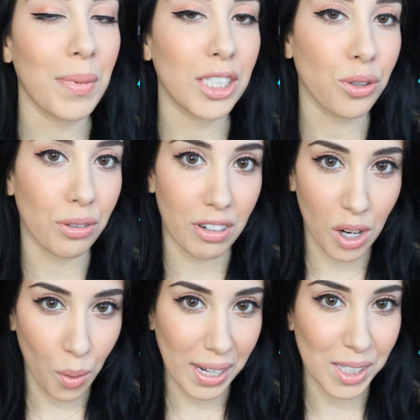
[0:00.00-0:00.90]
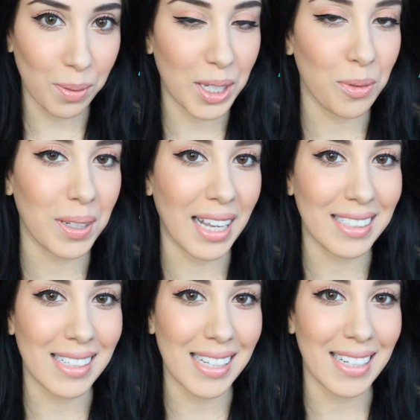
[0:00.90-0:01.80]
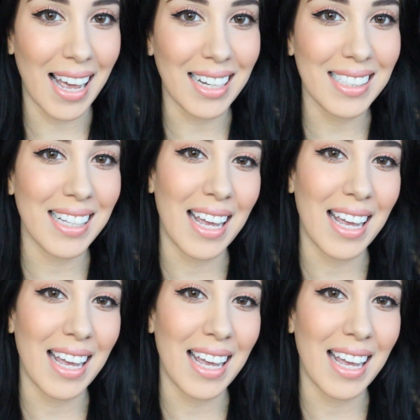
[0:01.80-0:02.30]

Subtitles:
Make sure to request what you would like to see next,